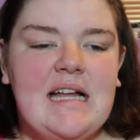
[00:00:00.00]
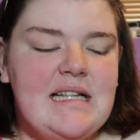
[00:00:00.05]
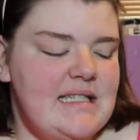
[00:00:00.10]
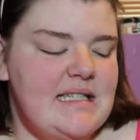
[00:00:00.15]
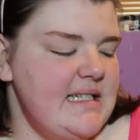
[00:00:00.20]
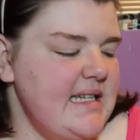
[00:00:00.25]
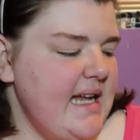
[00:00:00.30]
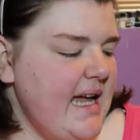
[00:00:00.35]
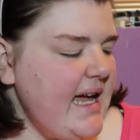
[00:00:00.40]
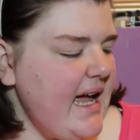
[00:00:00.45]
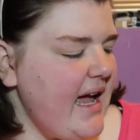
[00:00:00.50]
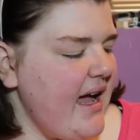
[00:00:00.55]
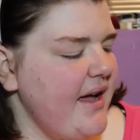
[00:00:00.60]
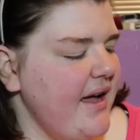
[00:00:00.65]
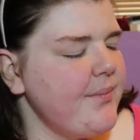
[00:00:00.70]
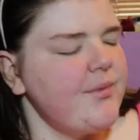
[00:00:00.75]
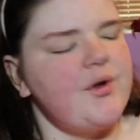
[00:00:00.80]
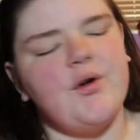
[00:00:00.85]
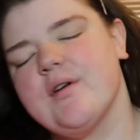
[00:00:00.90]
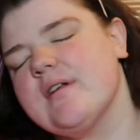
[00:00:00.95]
Today
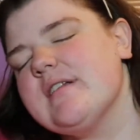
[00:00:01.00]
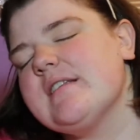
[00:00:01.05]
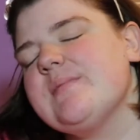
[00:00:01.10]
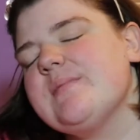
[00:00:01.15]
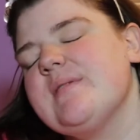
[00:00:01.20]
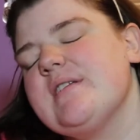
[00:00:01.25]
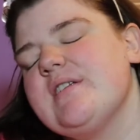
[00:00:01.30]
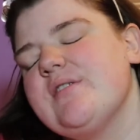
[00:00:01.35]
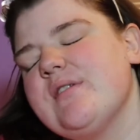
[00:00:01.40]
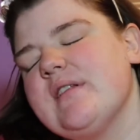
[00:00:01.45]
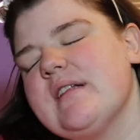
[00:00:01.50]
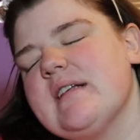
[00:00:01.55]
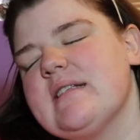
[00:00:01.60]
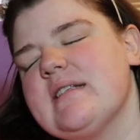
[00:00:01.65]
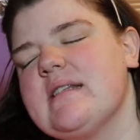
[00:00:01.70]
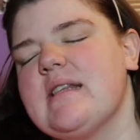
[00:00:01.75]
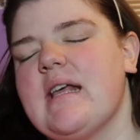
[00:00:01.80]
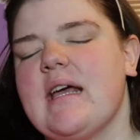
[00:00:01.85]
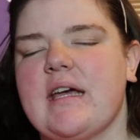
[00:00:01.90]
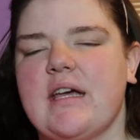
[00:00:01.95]
I'm going to be doing
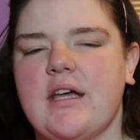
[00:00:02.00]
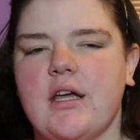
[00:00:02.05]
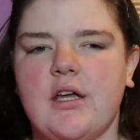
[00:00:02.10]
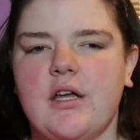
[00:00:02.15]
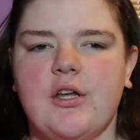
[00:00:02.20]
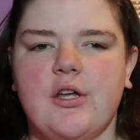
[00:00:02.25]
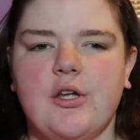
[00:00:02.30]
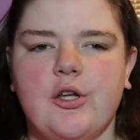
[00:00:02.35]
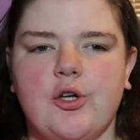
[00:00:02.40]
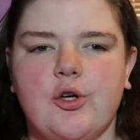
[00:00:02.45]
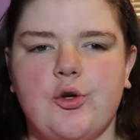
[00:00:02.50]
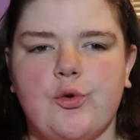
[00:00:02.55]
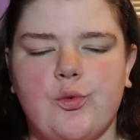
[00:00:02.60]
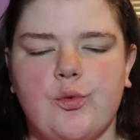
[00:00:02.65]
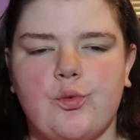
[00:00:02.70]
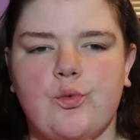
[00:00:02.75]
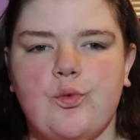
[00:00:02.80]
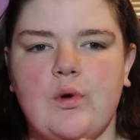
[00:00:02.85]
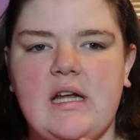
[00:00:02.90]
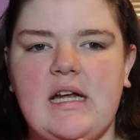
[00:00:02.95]
this like
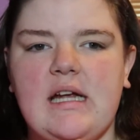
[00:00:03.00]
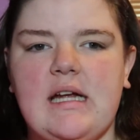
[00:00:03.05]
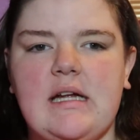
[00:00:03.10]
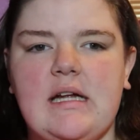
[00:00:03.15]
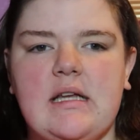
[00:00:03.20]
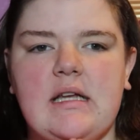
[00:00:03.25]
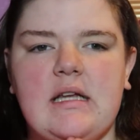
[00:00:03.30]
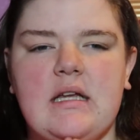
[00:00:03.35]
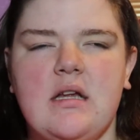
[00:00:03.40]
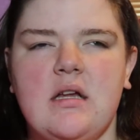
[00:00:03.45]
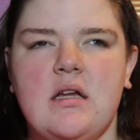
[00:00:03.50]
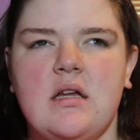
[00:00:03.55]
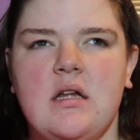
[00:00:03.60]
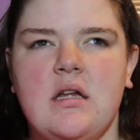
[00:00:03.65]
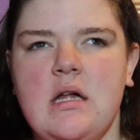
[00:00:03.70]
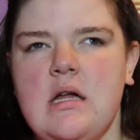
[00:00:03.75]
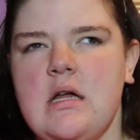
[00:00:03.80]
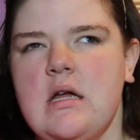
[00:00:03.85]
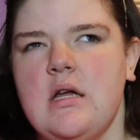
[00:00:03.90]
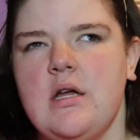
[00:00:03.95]
green
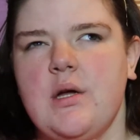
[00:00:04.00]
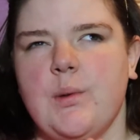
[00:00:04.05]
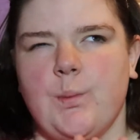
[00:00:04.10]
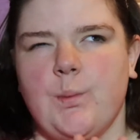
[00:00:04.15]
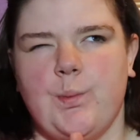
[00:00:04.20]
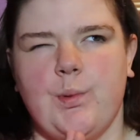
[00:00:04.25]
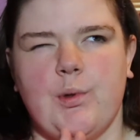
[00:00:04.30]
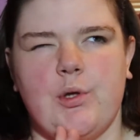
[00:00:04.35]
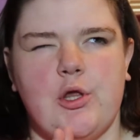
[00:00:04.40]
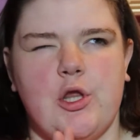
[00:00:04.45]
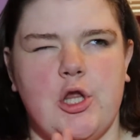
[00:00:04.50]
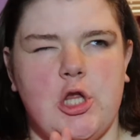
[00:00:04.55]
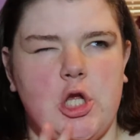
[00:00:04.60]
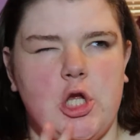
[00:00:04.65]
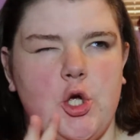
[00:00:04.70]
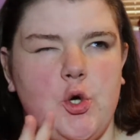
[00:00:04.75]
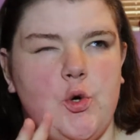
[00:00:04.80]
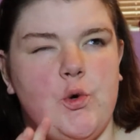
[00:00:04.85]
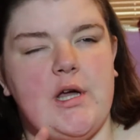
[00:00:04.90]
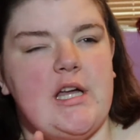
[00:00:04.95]

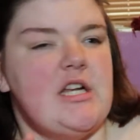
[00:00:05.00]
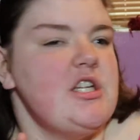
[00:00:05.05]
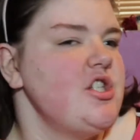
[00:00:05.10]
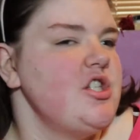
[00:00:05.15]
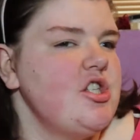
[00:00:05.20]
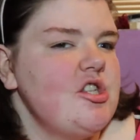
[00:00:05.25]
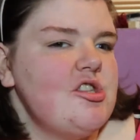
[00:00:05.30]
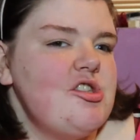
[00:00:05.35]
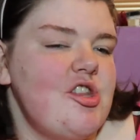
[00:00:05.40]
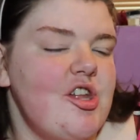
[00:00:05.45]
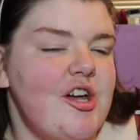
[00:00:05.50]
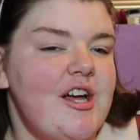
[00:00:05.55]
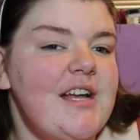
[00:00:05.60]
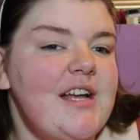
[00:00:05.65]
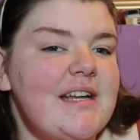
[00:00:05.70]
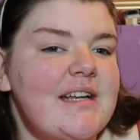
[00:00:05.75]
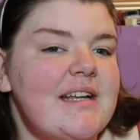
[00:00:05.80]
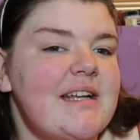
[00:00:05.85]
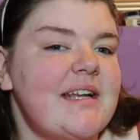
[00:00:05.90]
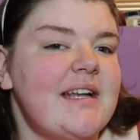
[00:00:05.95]
bluish
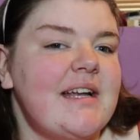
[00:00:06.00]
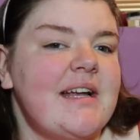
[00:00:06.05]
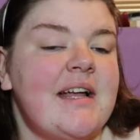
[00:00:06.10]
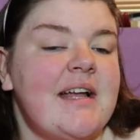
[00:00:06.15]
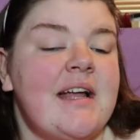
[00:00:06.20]
look.